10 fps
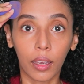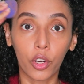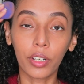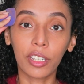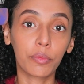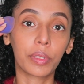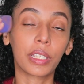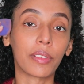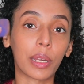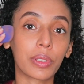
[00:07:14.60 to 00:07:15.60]
Couldn't even
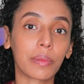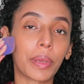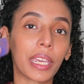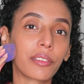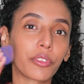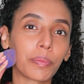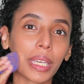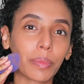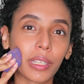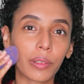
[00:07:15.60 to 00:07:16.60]
believe it. I was in pain for
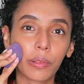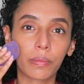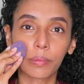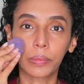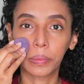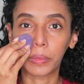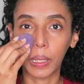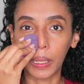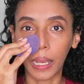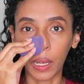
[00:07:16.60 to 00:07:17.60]
maybe
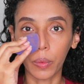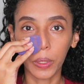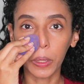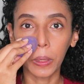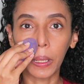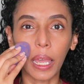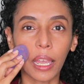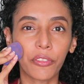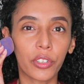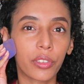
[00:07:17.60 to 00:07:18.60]
an hour
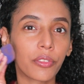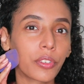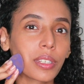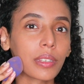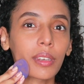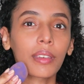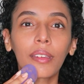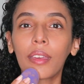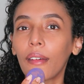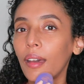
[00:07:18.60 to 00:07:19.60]
after the freezing.
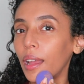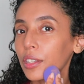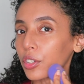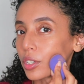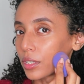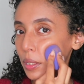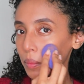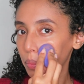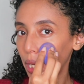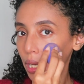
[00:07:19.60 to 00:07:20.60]
I took
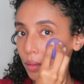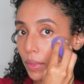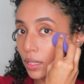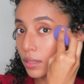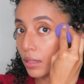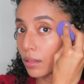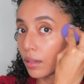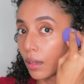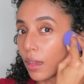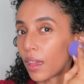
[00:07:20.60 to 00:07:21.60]
some pain
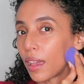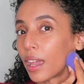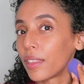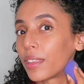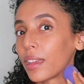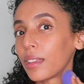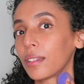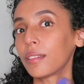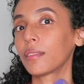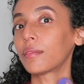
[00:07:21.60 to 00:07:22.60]
medicine, and
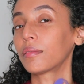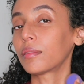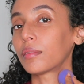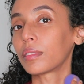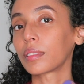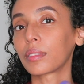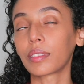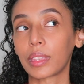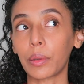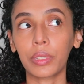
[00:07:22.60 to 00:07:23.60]
then
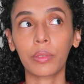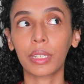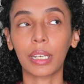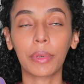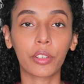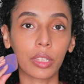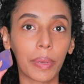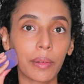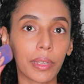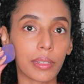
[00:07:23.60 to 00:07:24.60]
that was the only time I took the
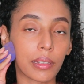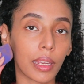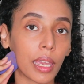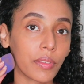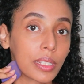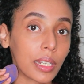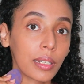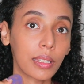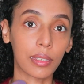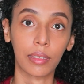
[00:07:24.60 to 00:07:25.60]
pain medicine. I haven't
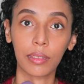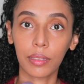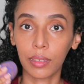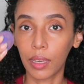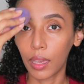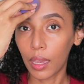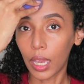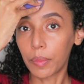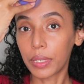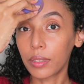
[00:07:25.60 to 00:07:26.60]
taken it since.
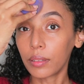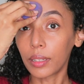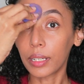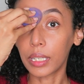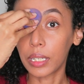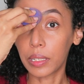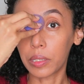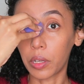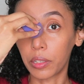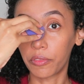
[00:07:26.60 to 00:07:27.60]
I'm still not eating
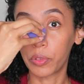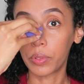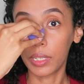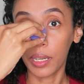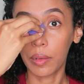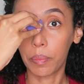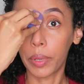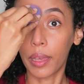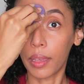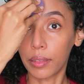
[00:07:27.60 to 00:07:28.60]
solid foods yet,
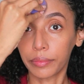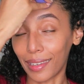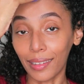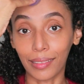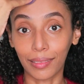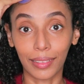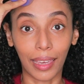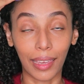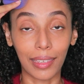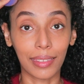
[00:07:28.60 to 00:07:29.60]
but yeah,
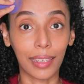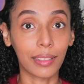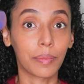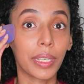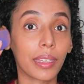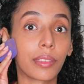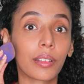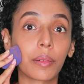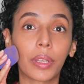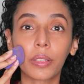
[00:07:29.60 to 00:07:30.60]
guys, that's me. And
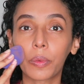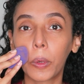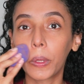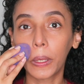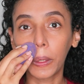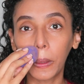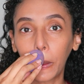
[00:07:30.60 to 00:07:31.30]
look, I'm not swollen.